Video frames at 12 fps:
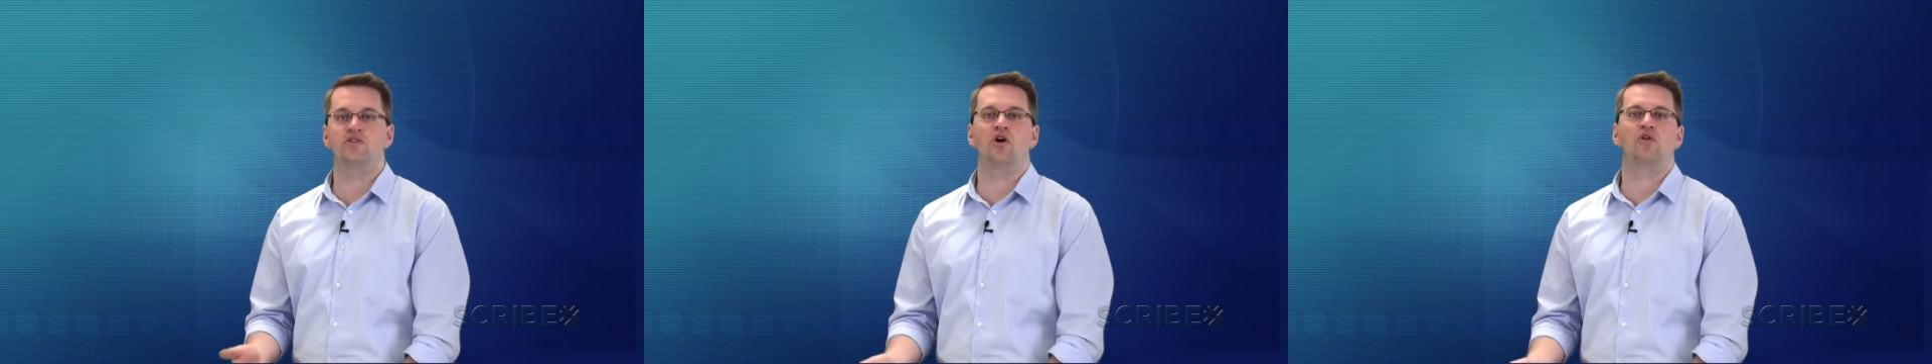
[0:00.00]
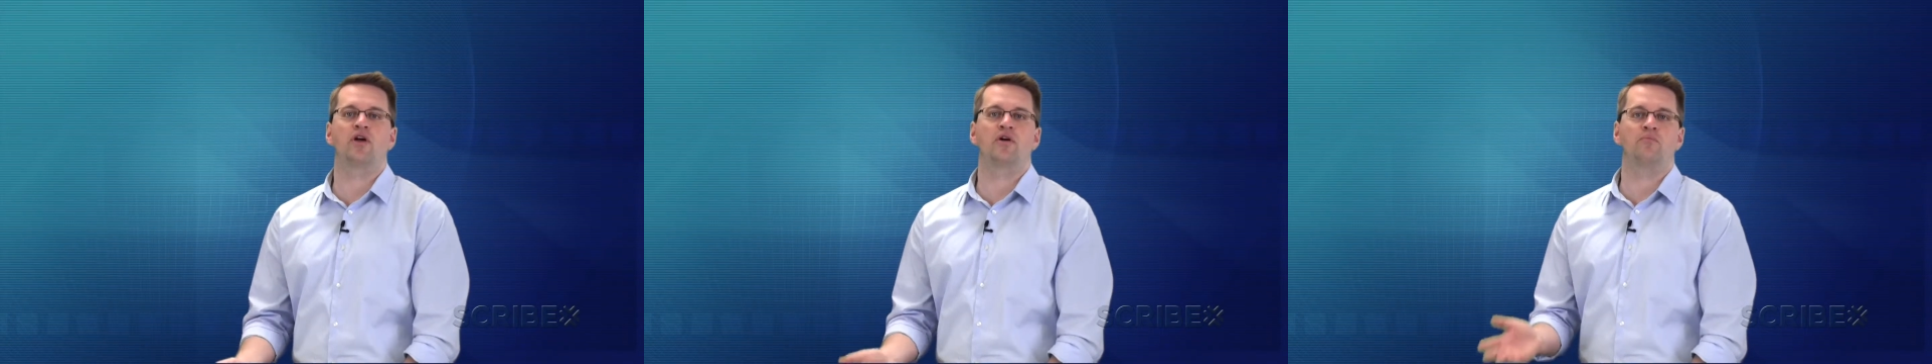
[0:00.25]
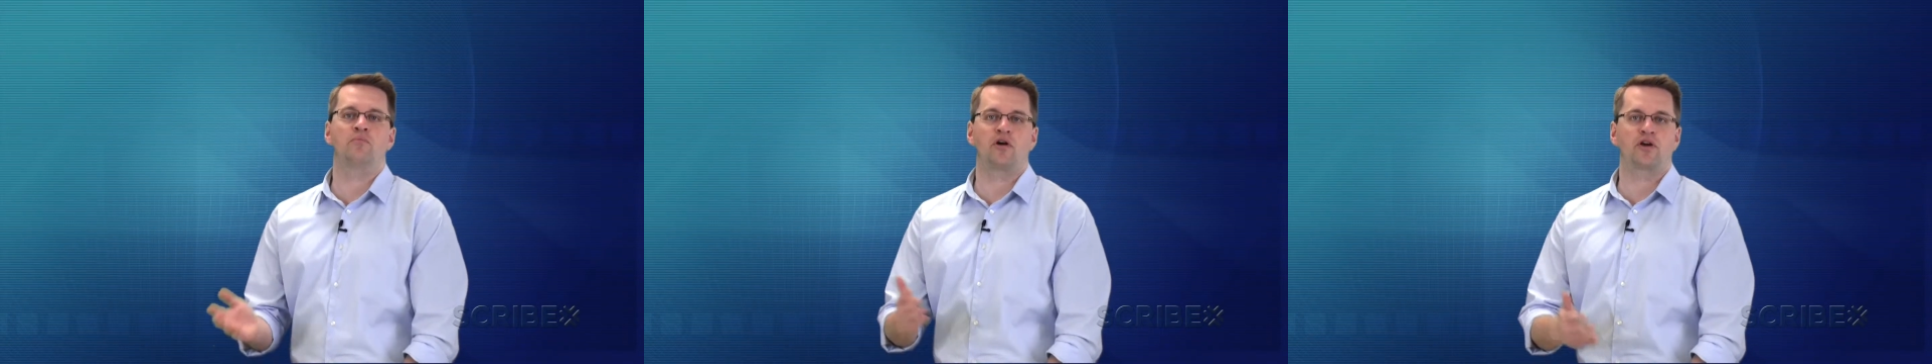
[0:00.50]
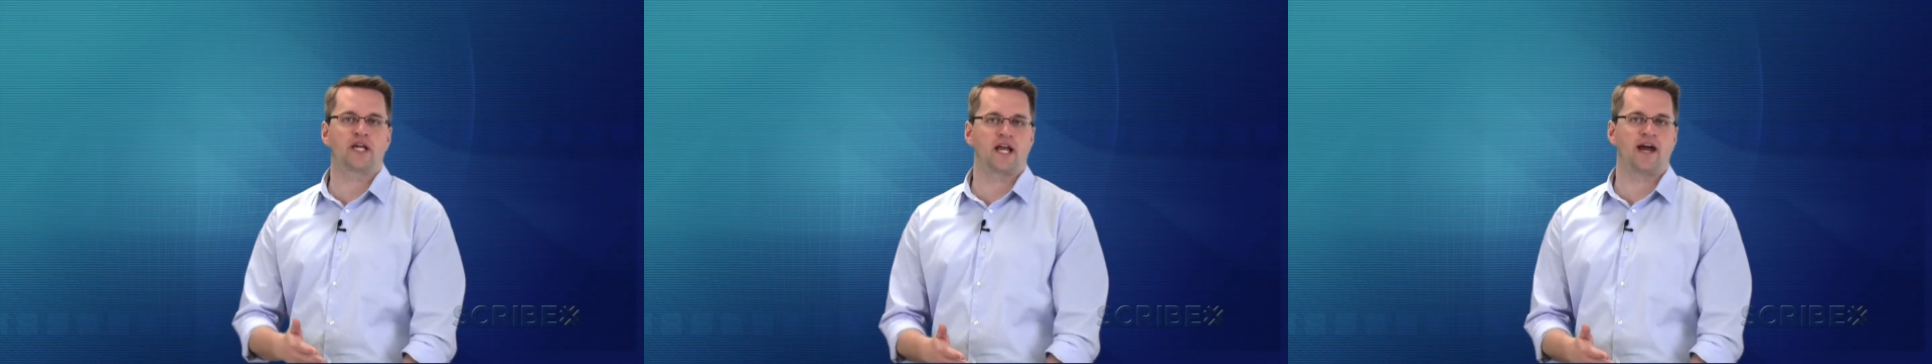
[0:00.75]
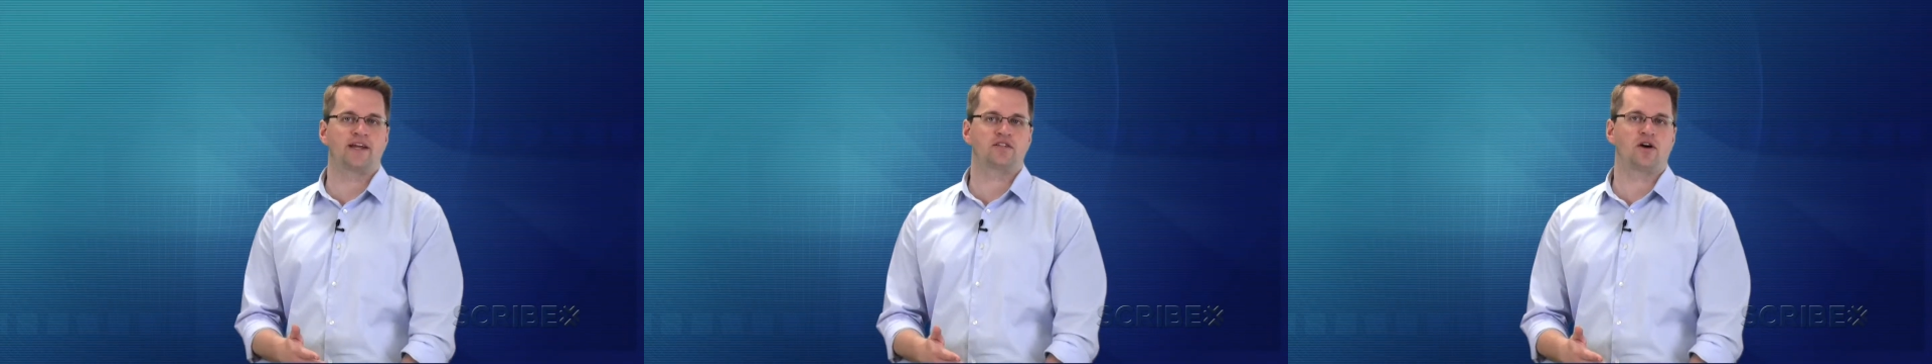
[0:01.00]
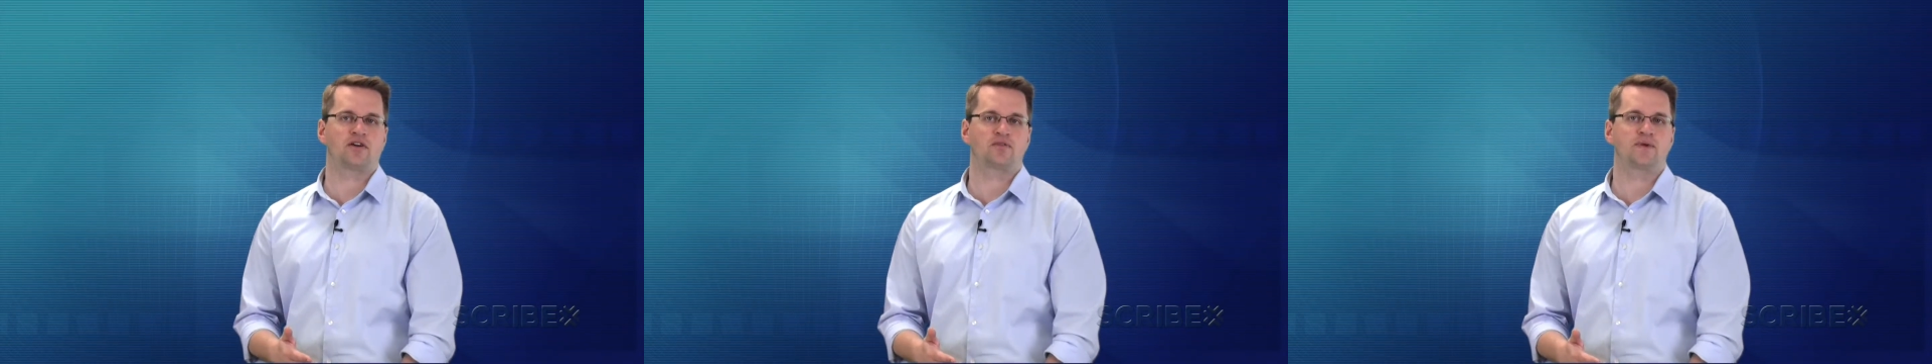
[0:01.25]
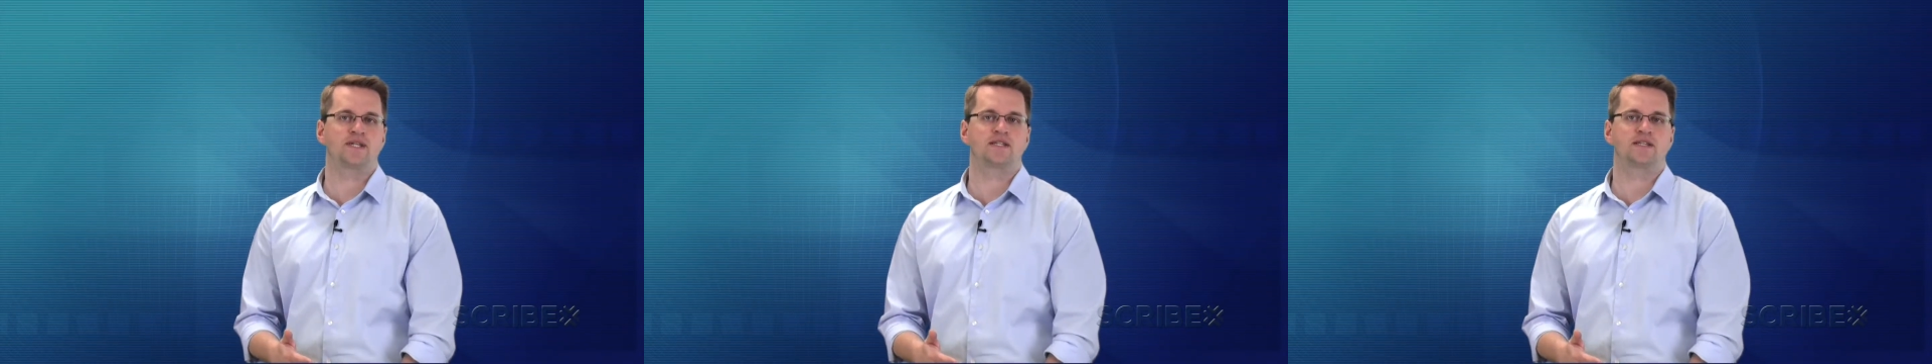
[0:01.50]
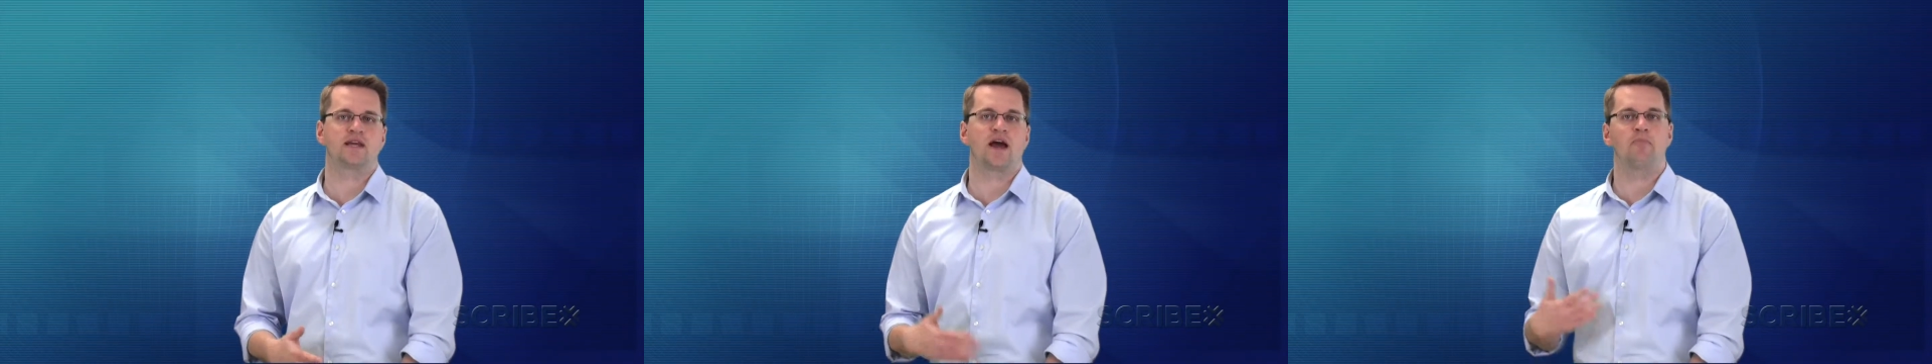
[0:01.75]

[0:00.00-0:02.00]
you know that Mark and I talked recently